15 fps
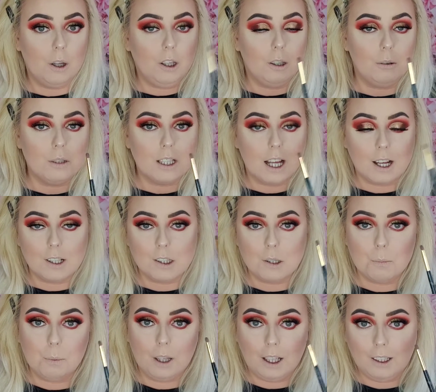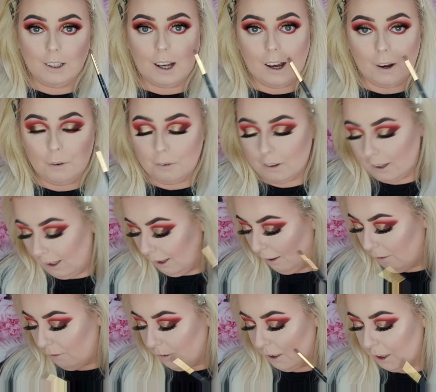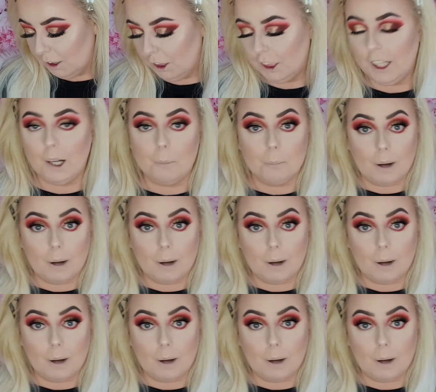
use that to blend out the first shade